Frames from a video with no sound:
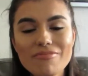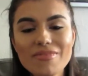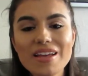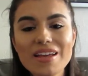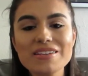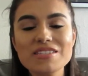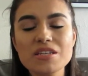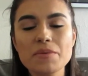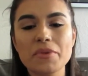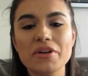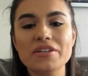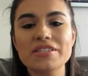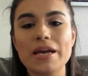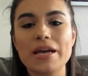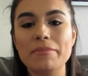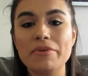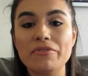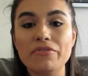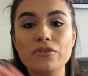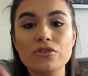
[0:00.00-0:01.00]
some other
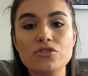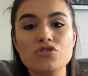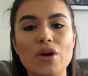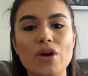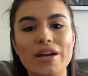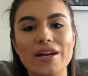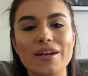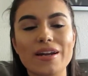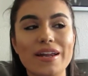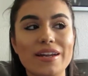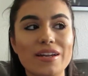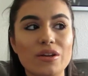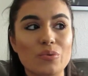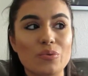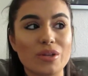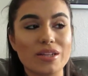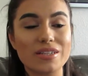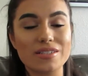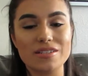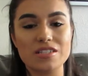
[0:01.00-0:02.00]
time if you've tried it and it
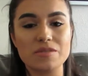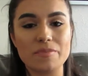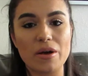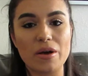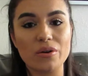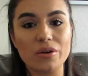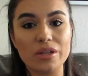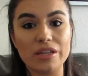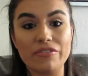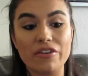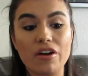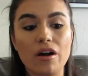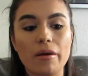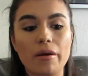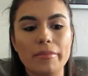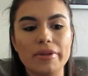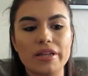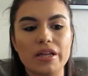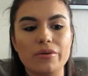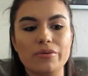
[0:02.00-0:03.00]
really does smell good leave a
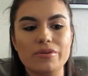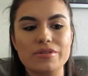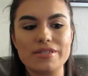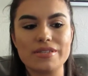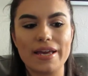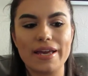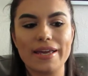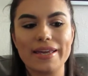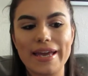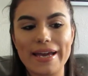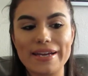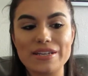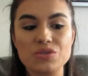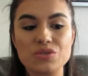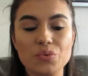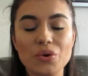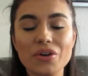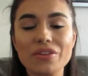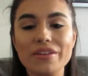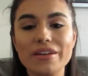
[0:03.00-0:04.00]
comment below to say yeah
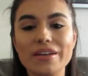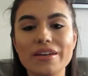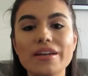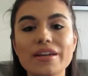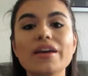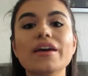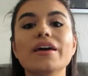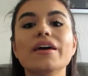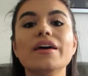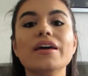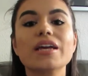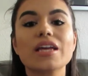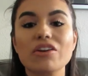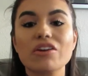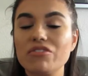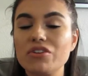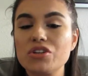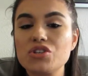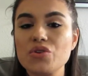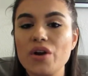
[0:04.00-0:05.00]
it's worth it
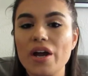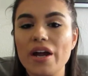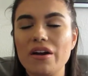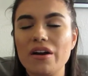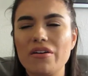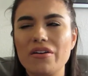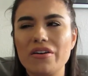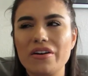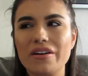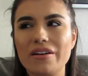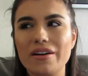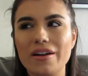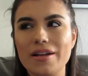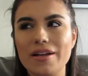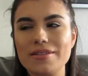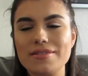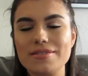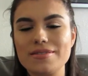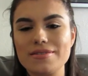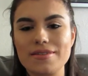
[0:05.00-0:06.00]
give it a try or
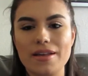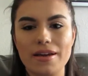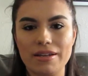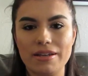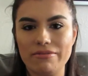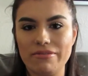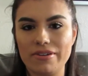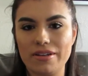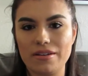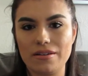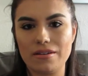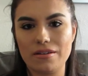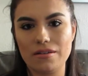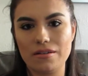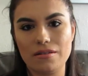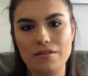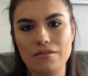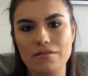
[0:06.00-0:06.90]
it's not even